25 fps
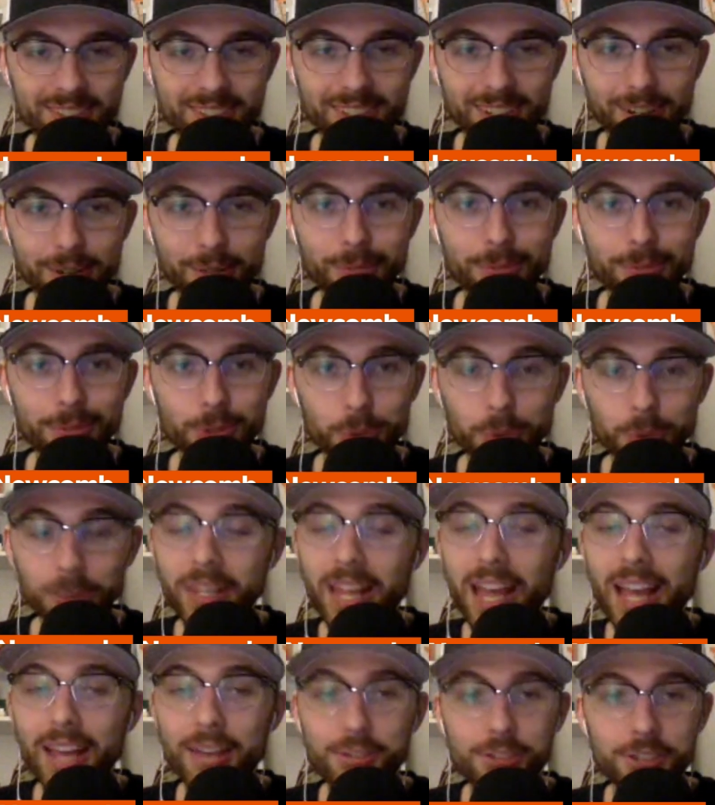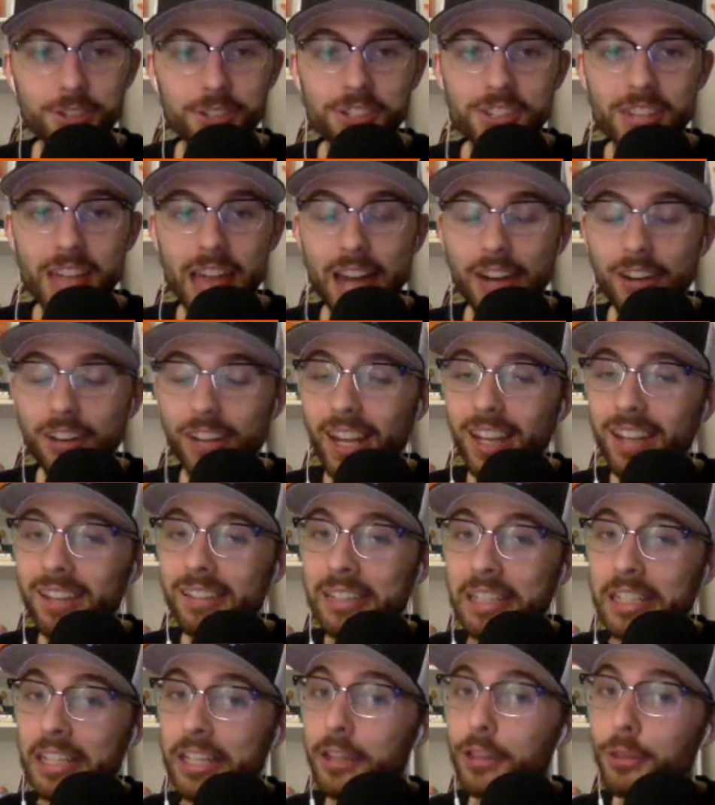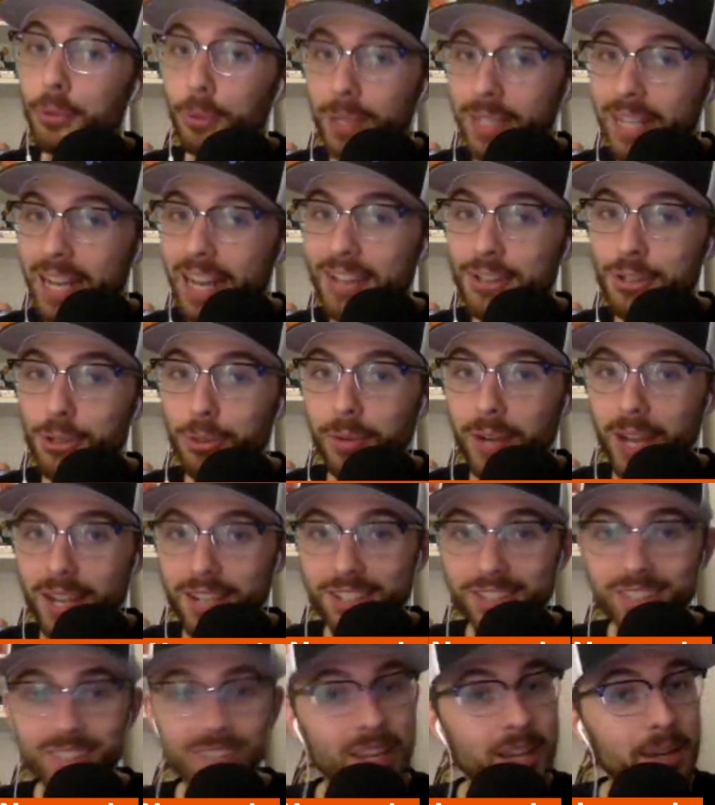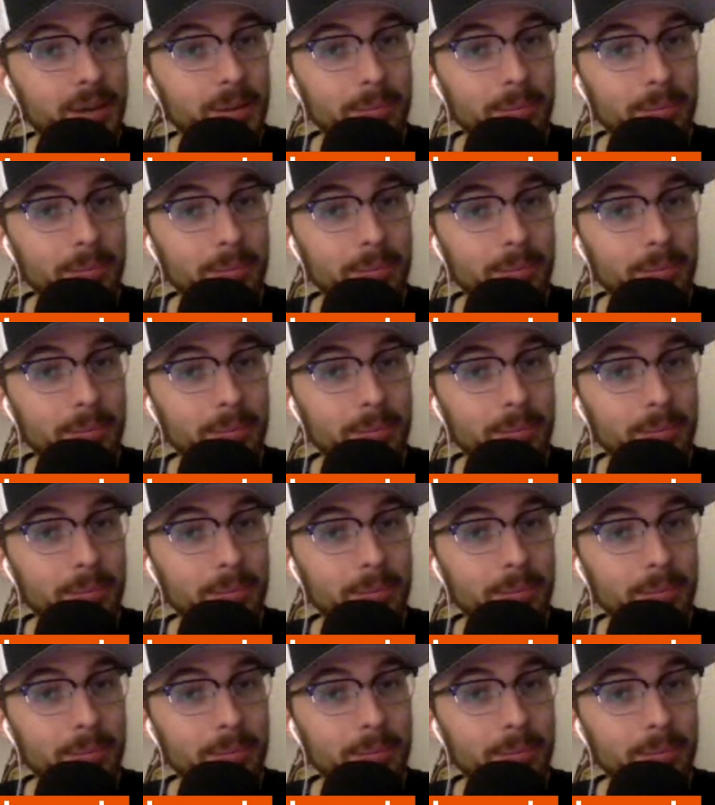You know, Jordan Lyles on Saturday, 3 days of rest,